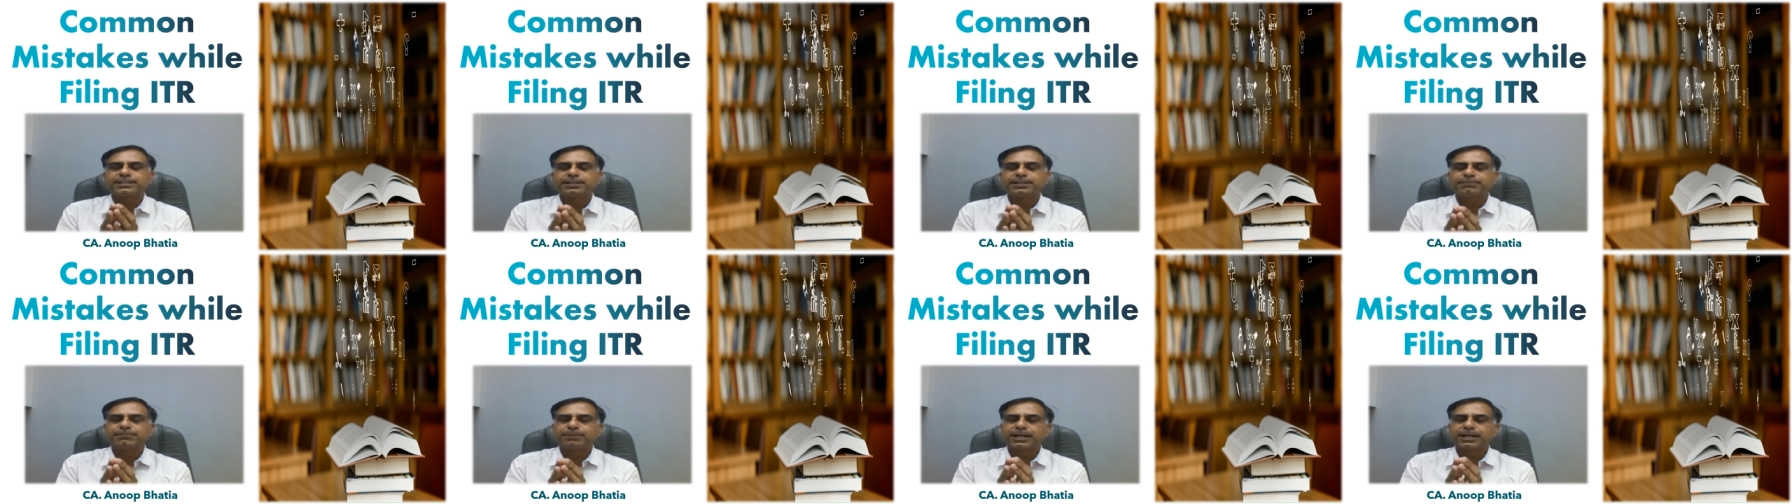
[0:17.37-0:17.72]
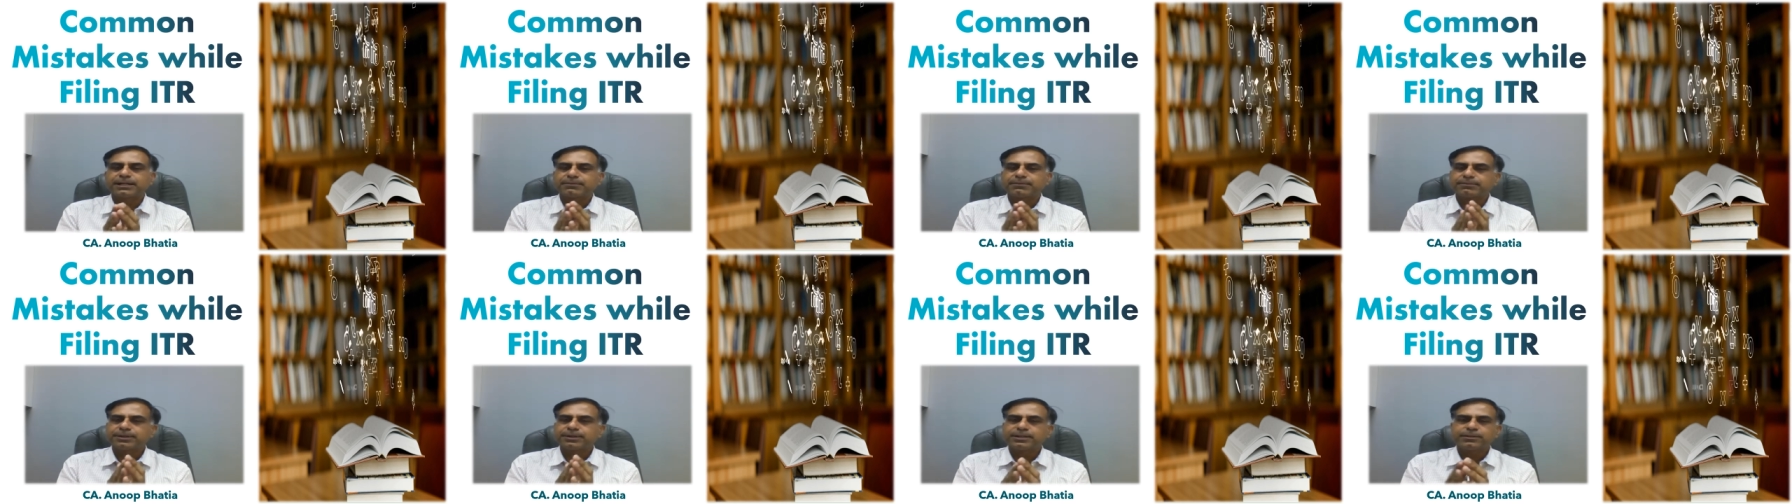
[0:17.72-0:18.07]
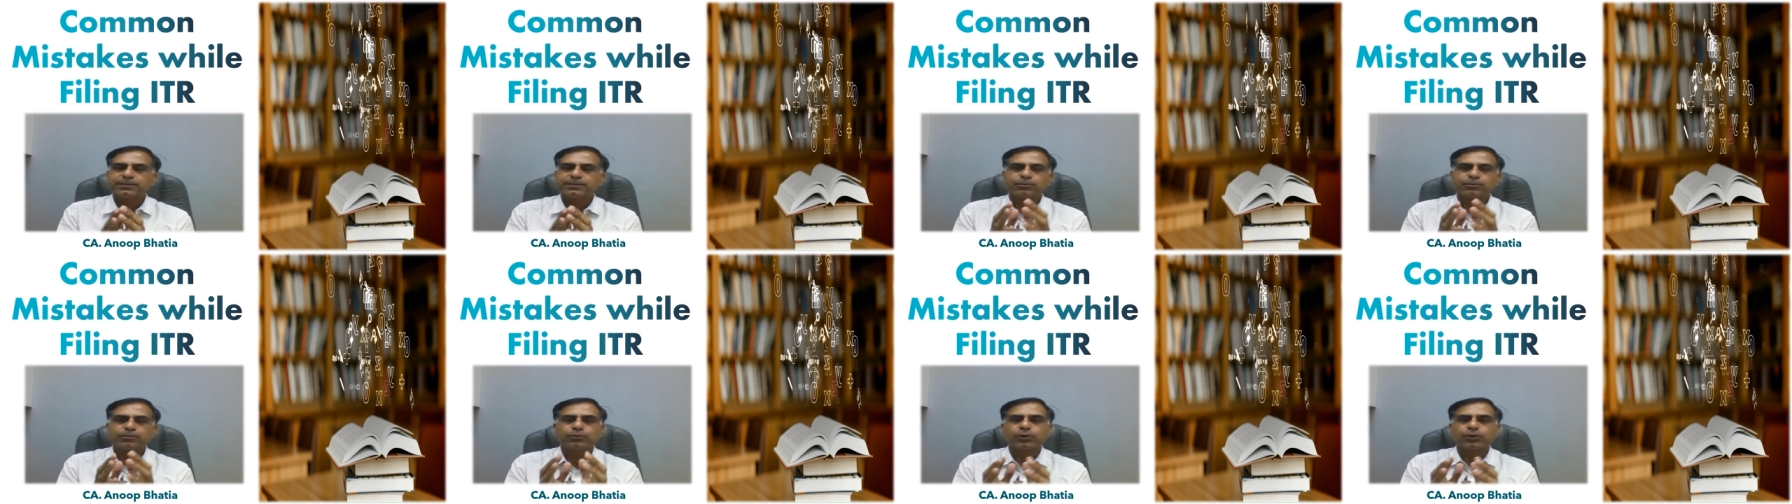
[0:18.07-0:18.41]

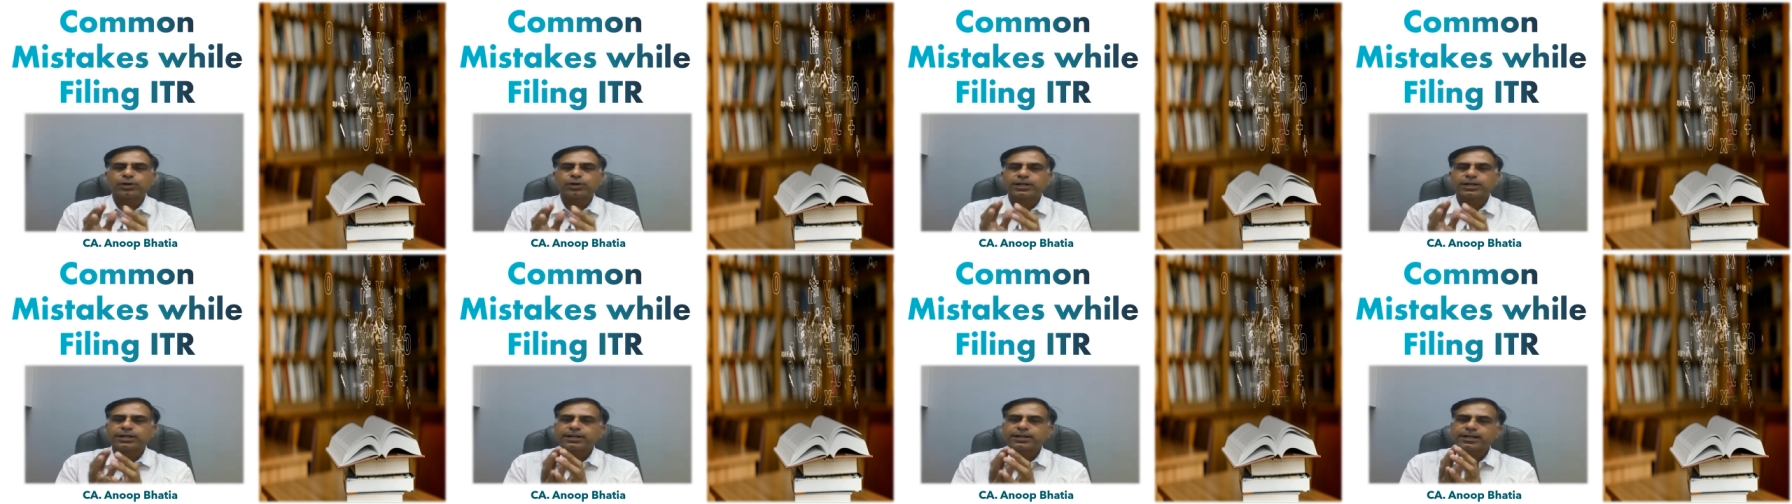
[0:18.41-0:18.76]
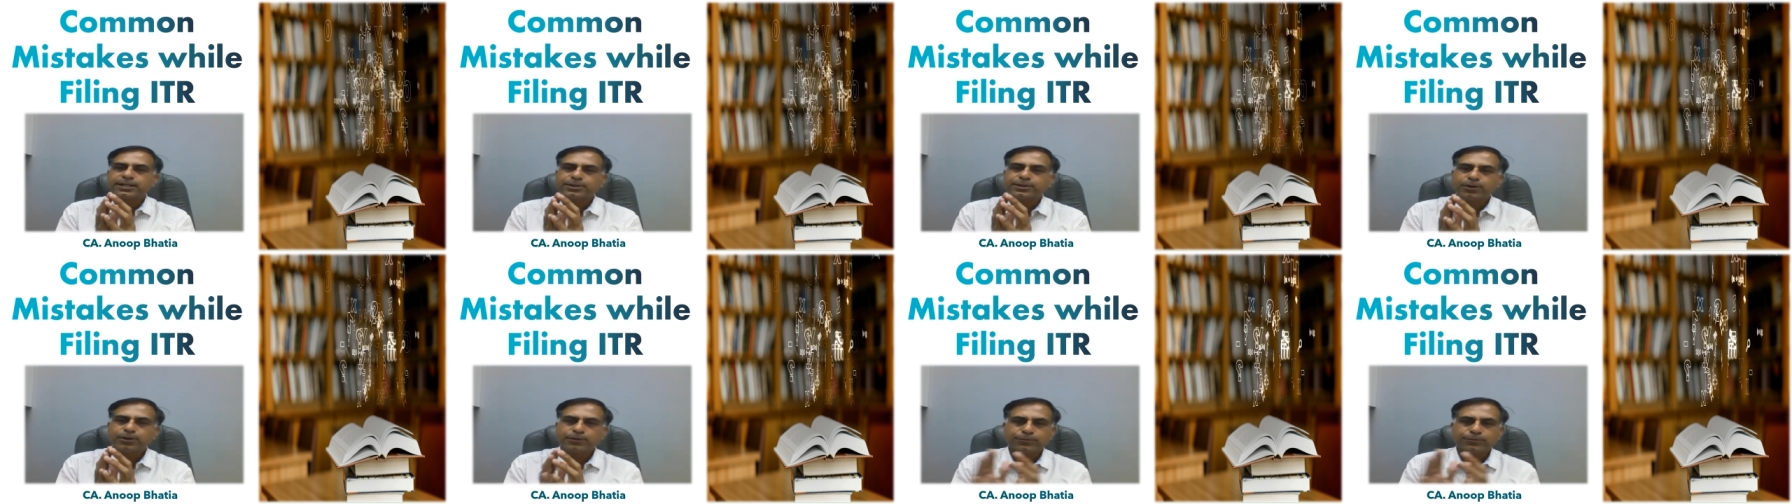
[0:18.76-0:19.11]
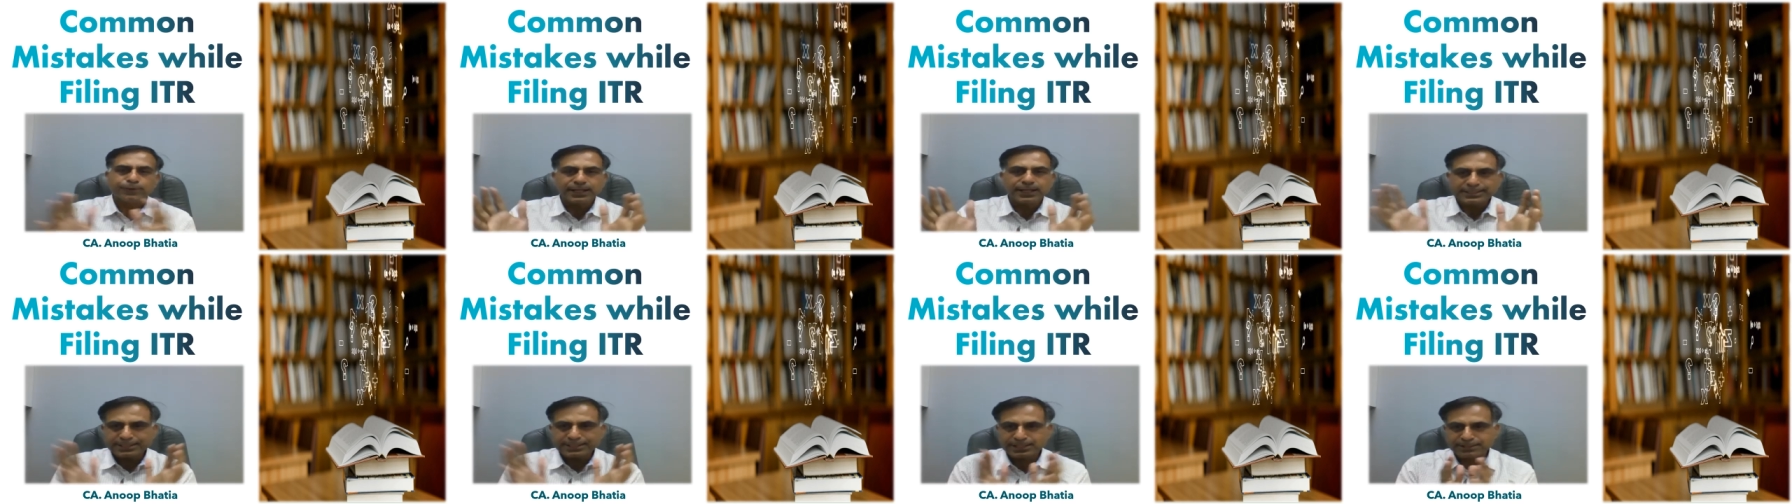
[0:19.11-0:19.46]
department for a kind of
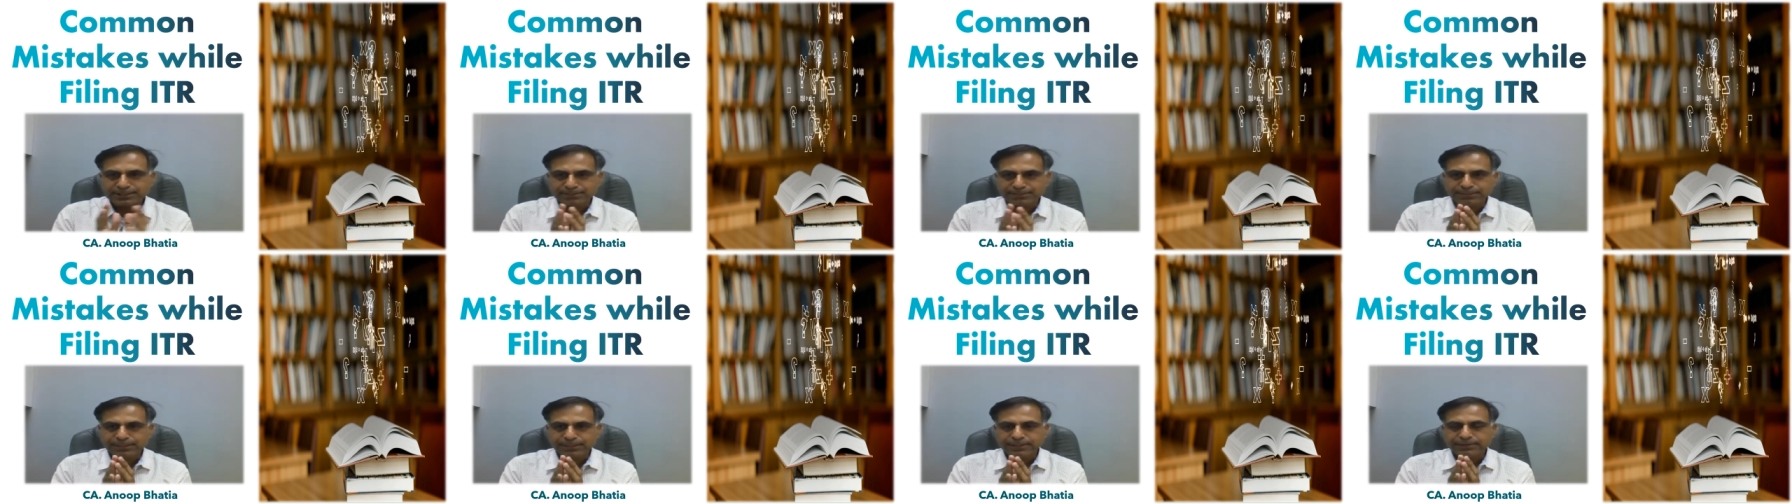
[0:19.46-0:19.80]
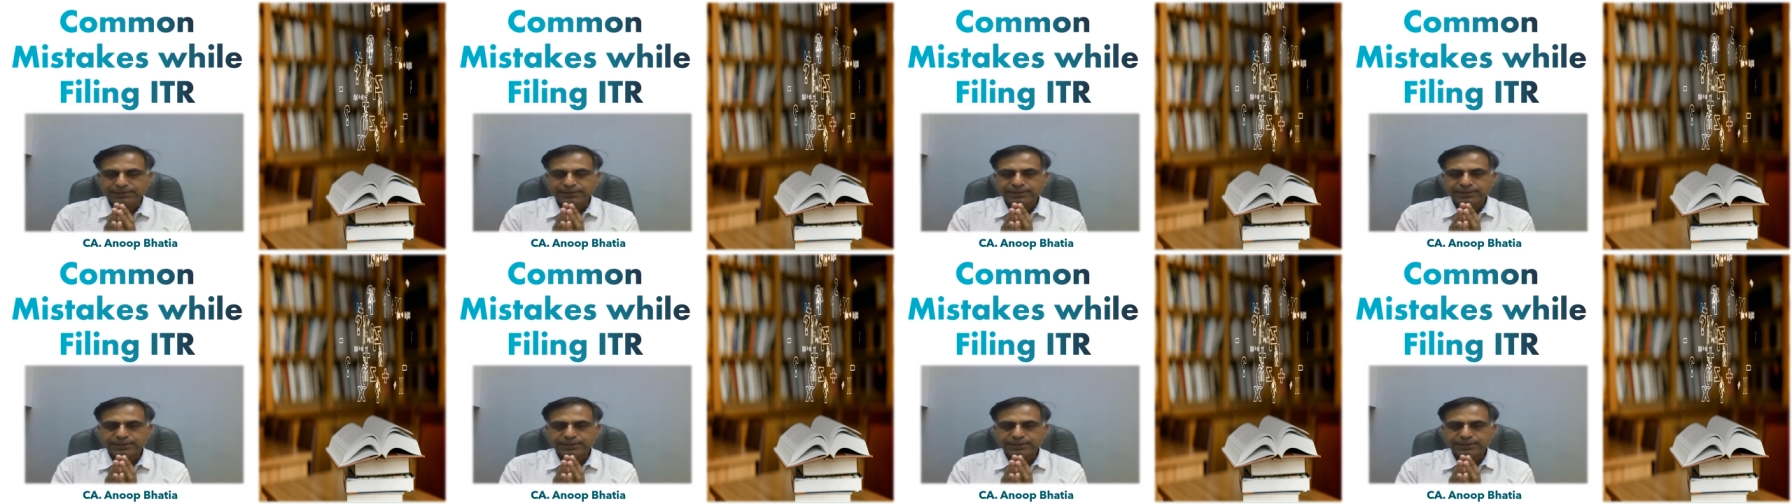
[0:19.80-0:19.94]
assessment.